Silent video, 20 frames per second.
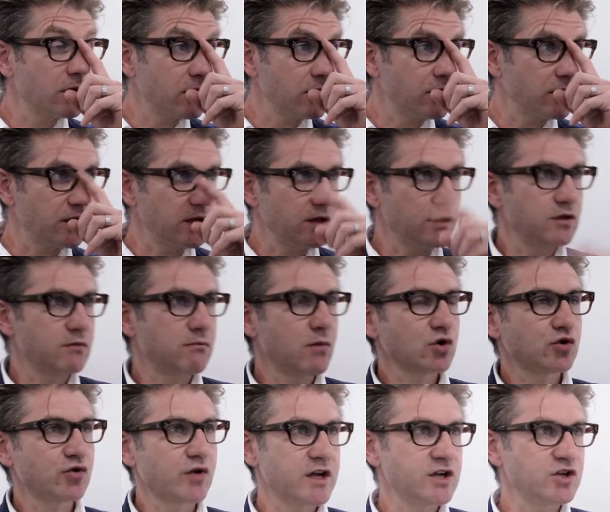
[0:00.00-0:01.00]
The
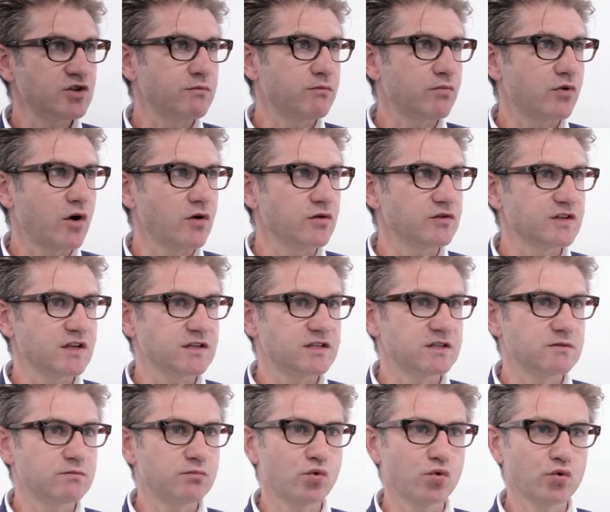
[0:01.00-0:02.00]
moderation process
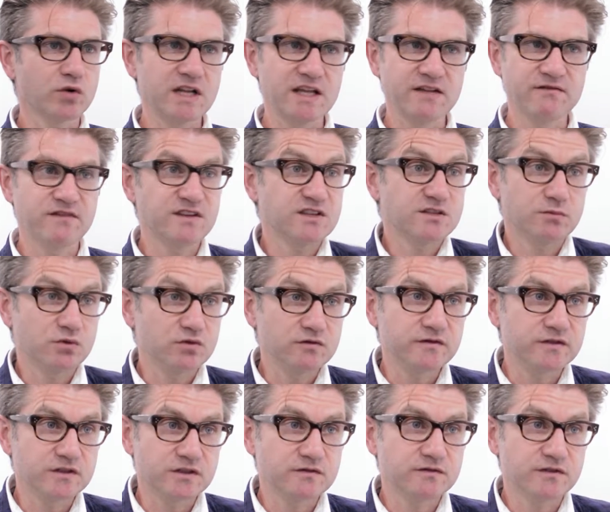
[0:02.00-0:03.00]
is broadly invisible
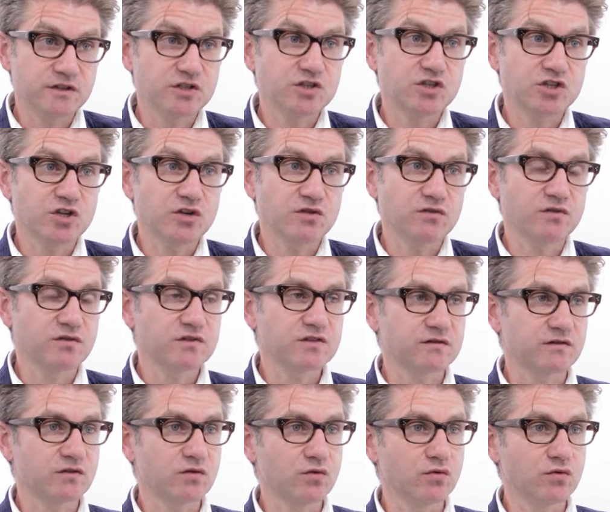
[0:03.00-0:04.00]
for the students,
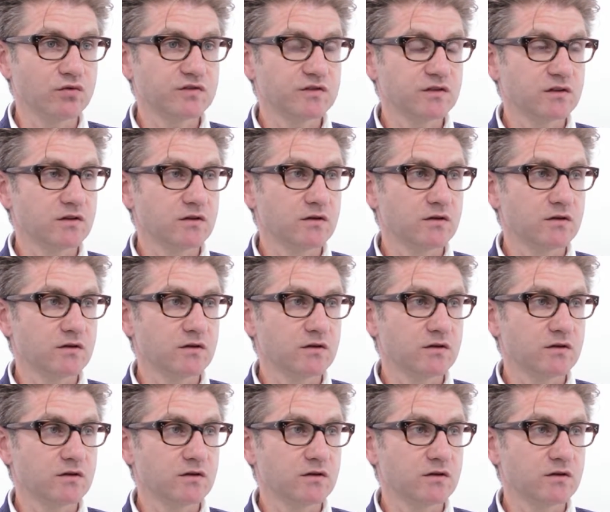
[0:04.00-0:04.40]
of course.